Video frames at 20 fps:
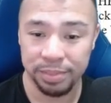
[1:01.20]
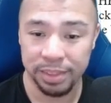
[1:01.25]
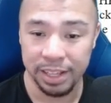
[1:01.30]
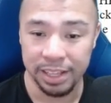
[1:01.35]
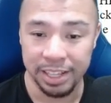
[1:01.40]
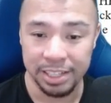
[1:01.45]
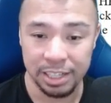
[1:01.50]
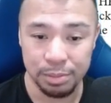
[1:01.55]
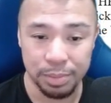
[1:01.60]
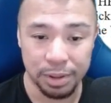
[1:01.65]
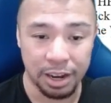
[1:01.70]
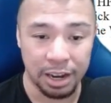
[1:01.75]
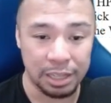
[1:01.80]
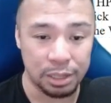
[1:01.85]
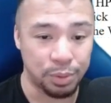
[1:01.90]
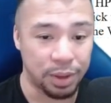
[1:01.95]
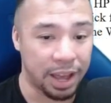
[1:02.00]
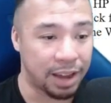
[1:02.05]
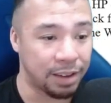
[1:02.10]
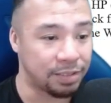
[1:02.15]
This is because
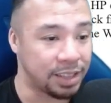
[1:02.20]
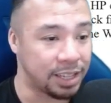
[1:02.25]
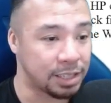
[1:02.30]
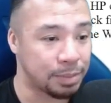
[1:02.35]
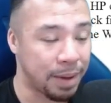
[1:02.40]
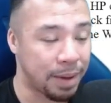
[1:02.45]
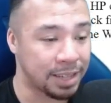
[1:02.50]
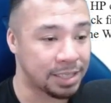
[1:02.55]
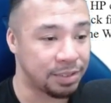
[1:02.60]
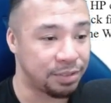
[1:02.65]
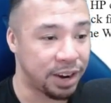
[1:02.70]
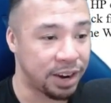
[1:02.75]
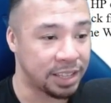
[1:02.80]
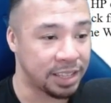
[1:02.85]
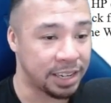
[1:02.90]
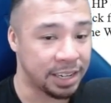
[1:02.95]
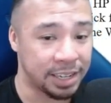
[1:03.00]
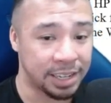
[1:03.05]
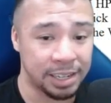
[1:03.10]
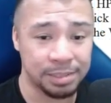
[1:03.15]
we have this passive right
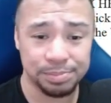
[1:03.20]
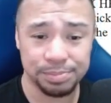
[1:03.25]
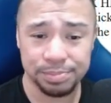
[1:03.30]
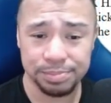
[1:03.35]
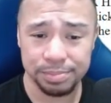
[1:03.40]
here.